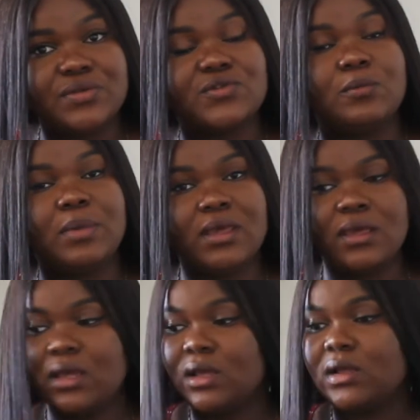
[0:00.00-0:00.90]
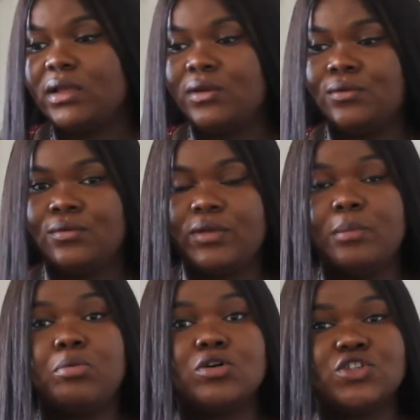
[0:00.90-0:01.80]
You pay a
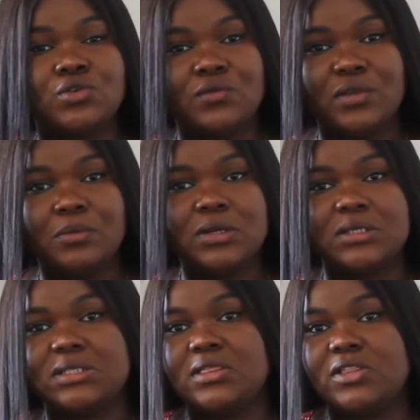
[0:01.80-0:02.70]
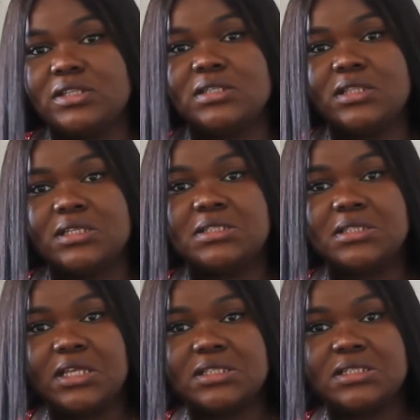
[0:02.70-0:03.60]
portion of the money, say
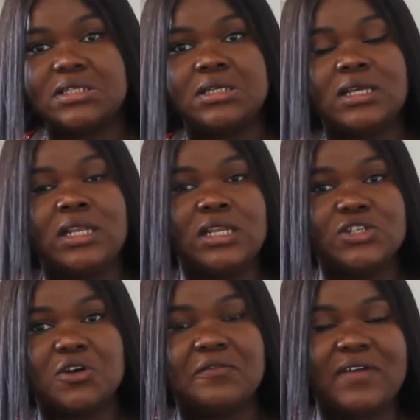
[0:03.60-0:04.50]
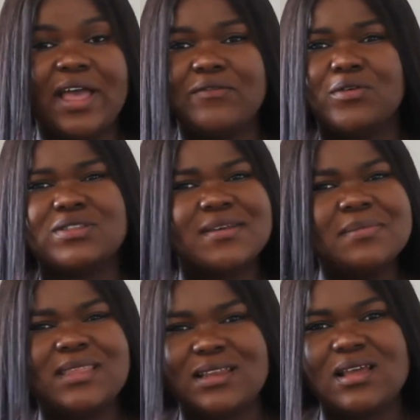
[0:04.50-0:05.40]
30, initial 5 or
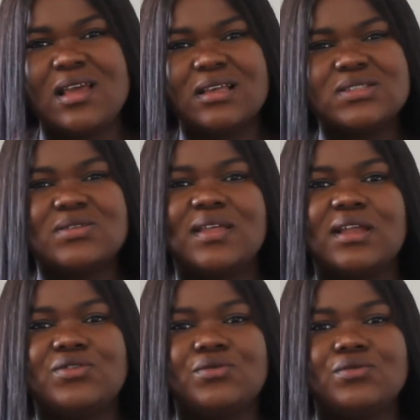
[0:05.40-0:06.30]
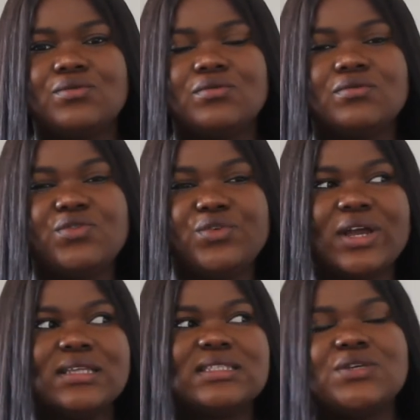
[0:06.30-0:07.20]
something, so that you
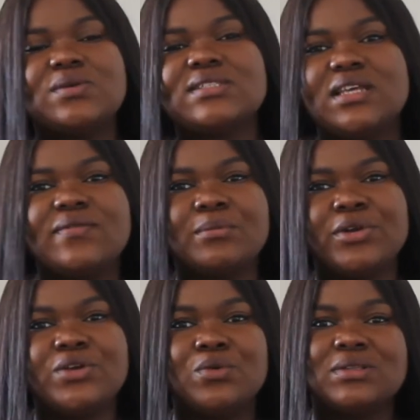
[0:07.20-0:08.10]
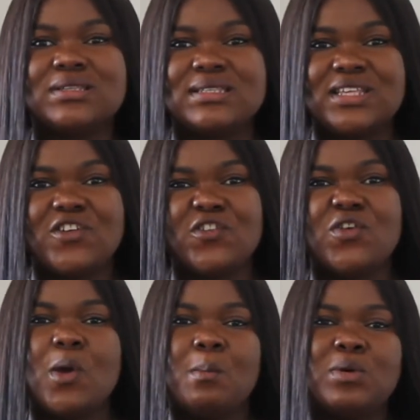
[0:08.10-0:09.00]
can still save the money you want to save,
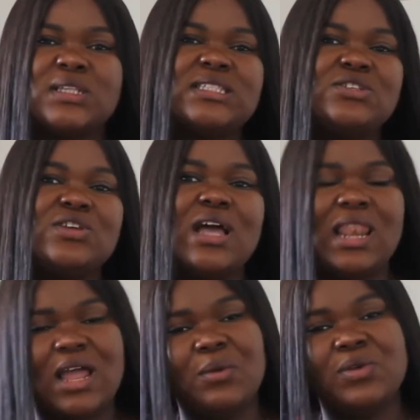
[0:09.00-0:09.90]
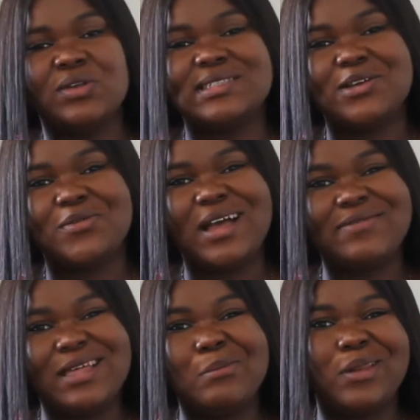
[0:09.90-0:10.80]
but still you're allowing yourself have
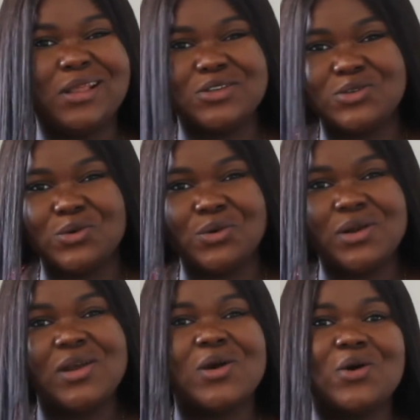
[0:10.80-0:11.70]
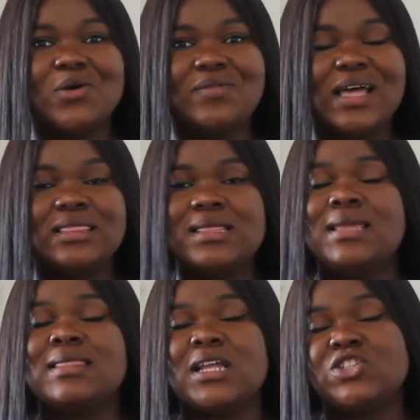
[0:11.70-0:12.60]
that pleasure of that
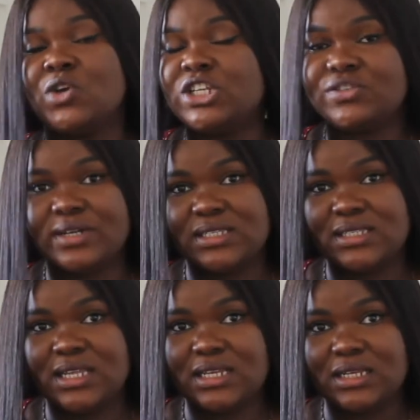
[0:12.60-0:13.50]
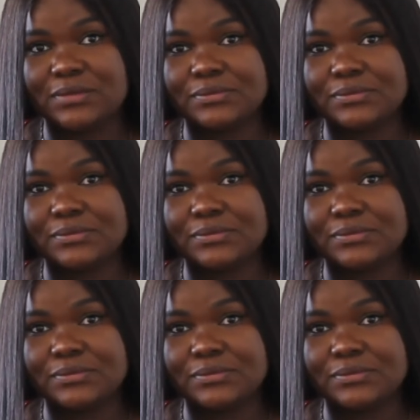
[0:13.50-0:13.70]
thing that you're interested in.